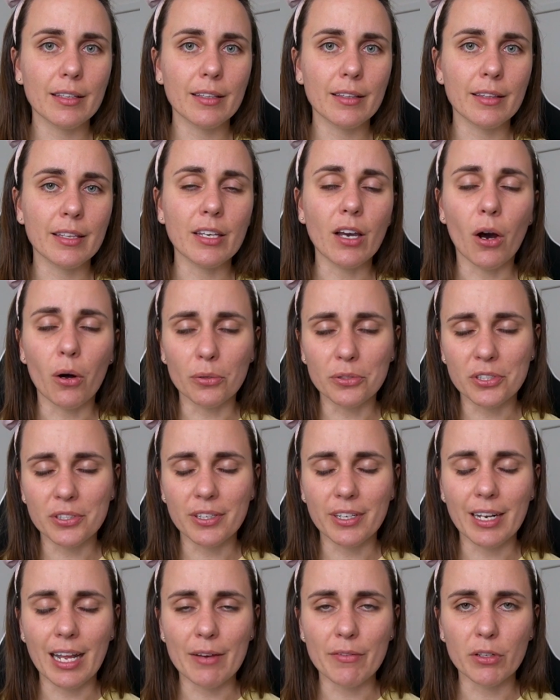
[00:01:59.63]
the
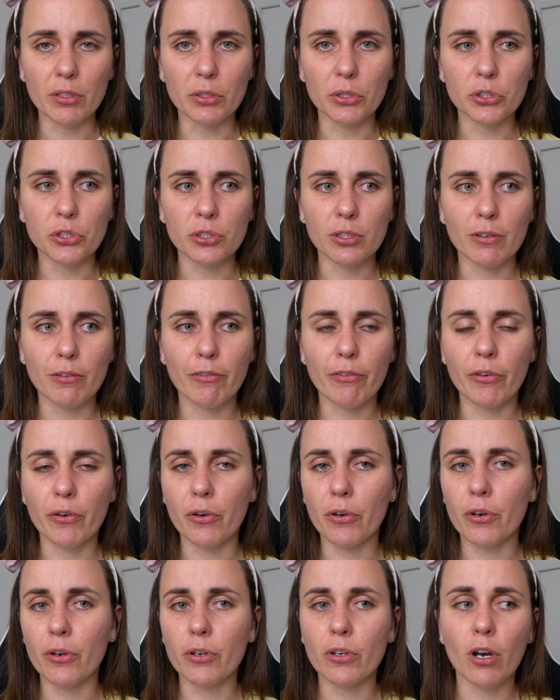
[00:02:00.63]
alternate evolution
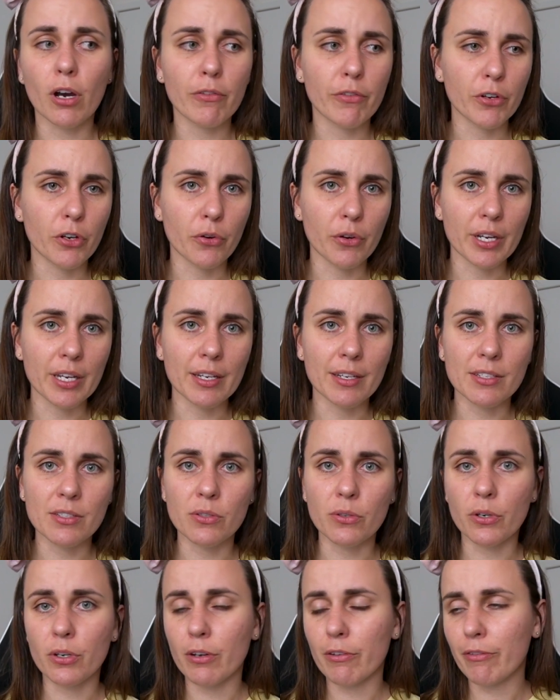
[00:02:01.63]
for Cofagrigus
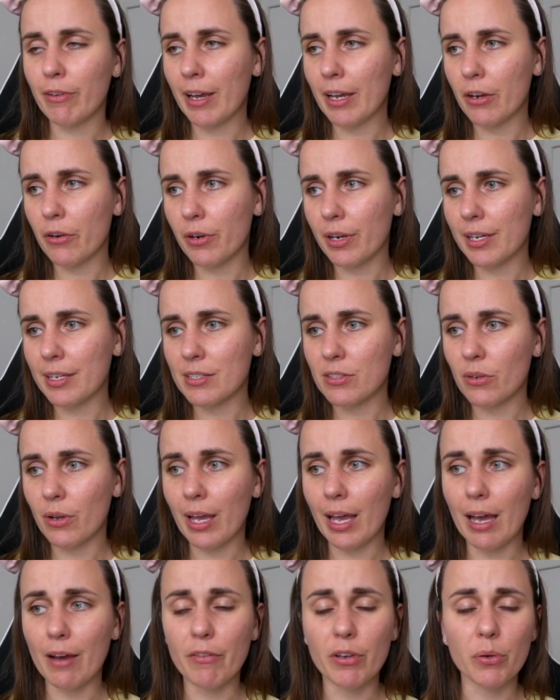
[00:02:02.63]
or Cophagrius or
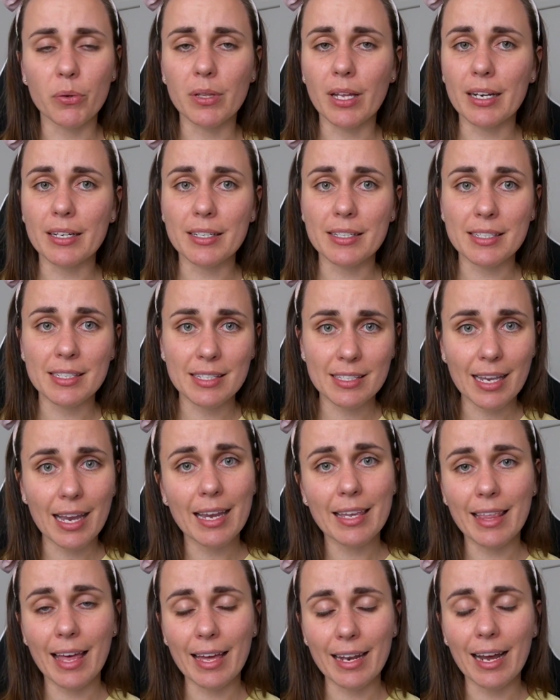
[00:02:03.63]
however you would like to
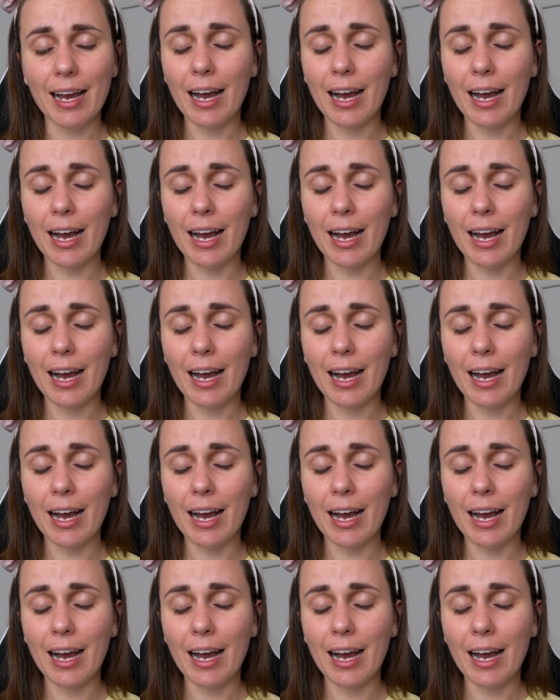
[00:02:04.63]
say that